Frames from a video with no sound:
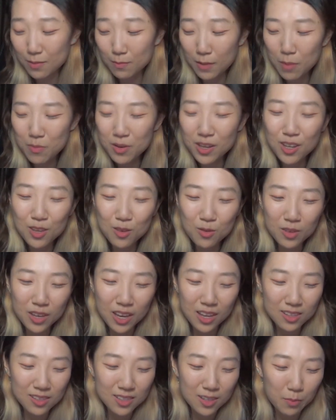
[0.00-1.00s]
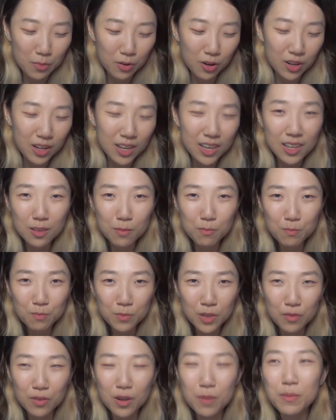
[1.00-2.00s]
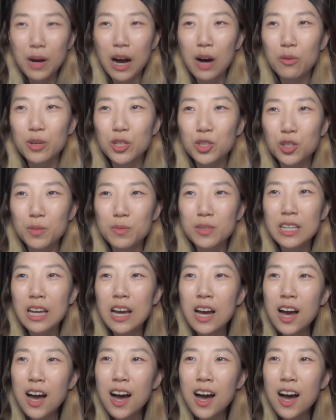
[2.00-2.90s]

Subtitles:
my PDU can support 8 different power strips.